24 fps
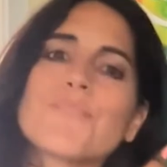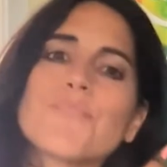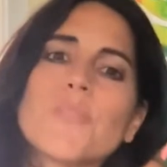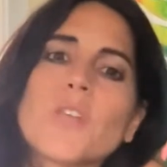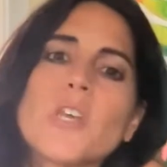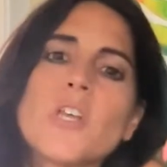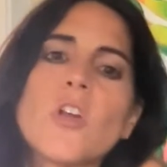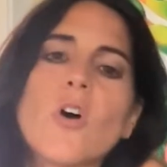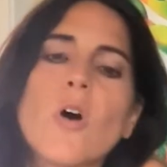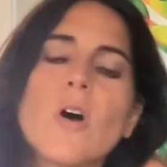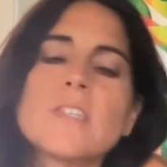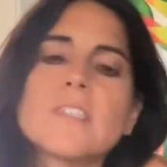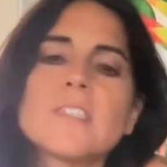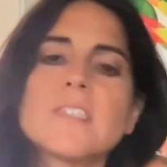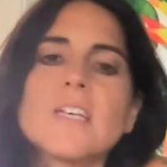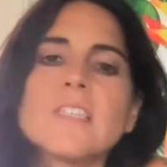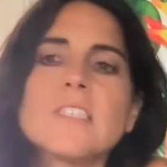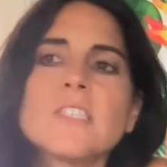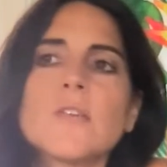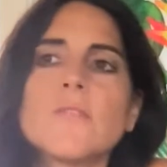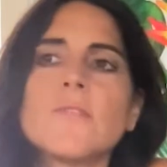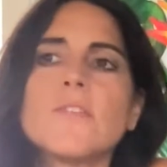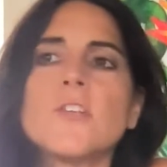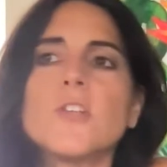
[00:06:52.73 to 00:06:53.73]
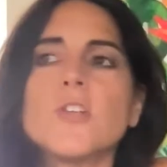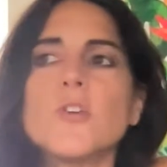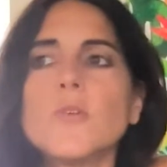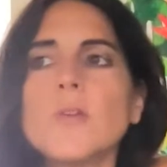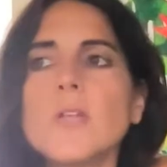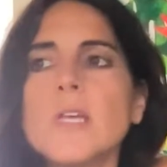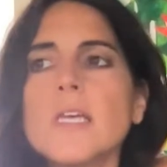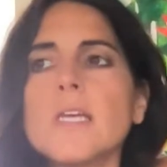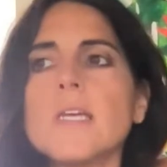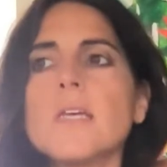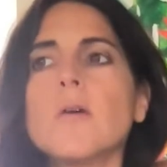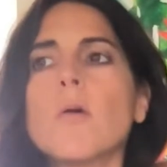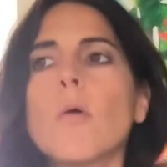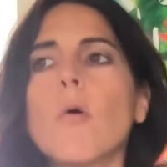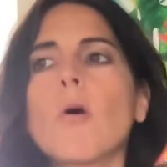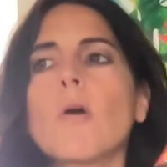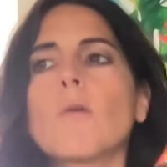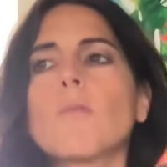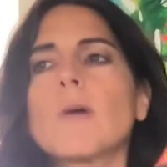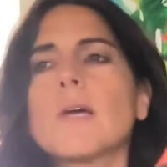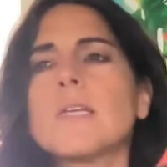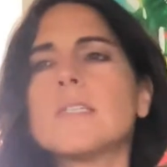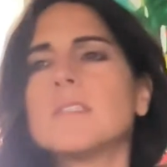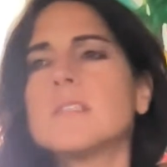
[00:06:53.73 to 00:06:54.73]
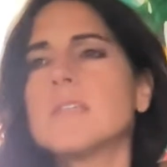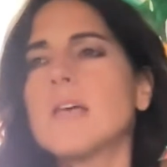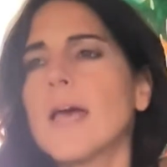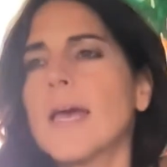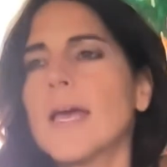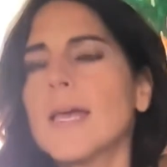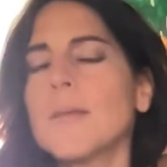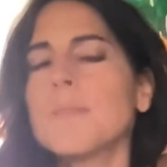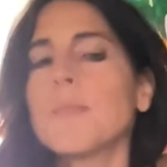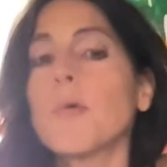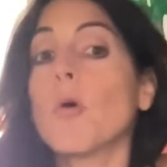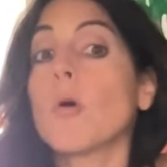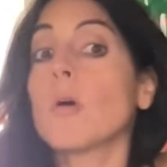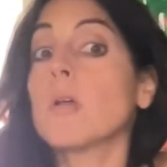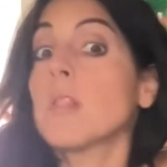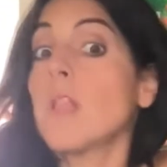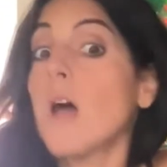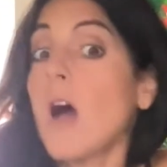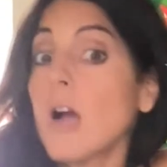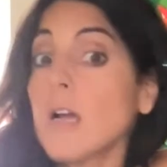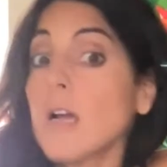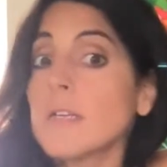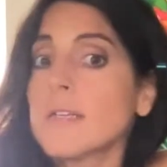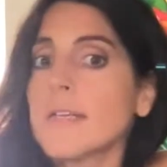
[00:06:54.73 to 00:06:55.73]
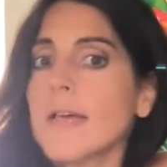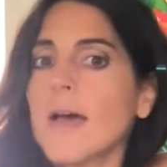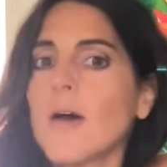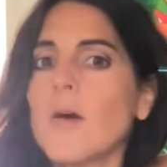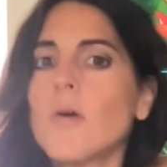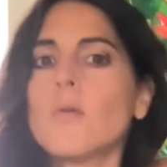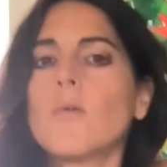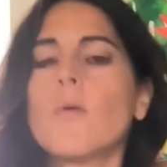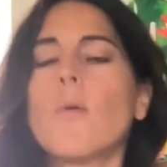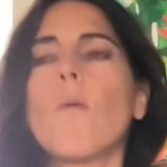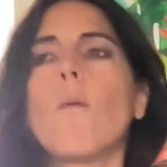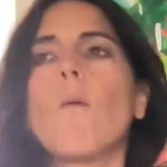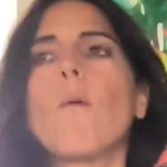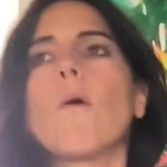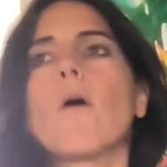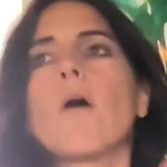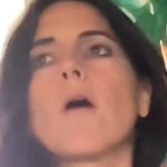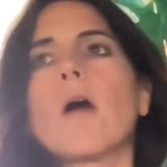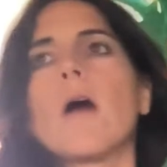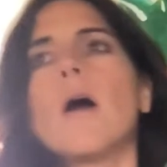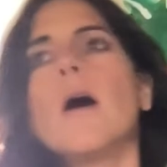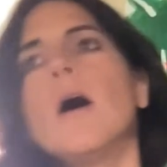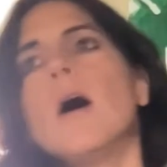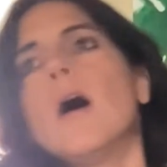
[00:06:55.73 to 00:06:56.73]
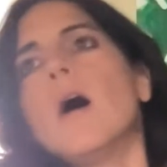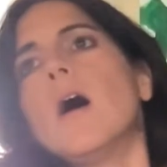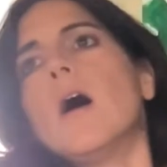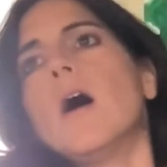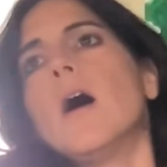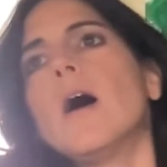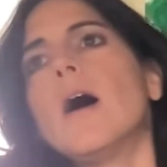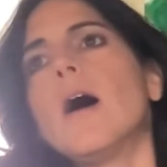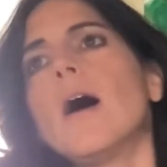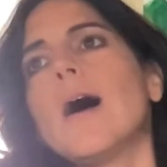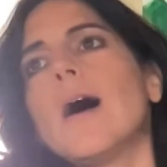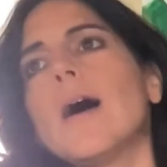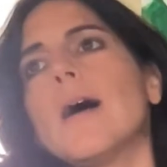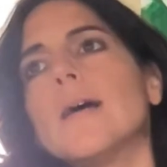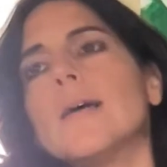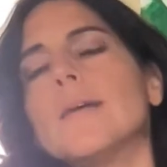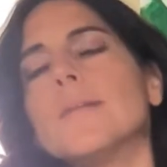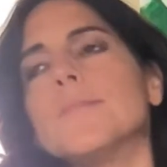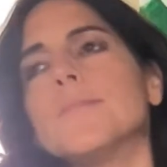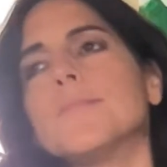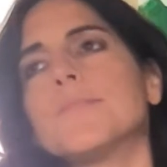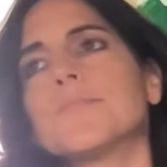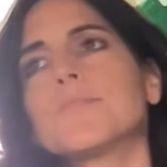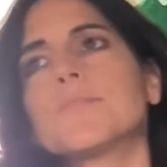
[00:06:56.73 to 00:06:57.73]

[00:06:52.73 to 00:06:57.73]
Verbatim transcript: you know a sense of duty or red tape or lockdown or um,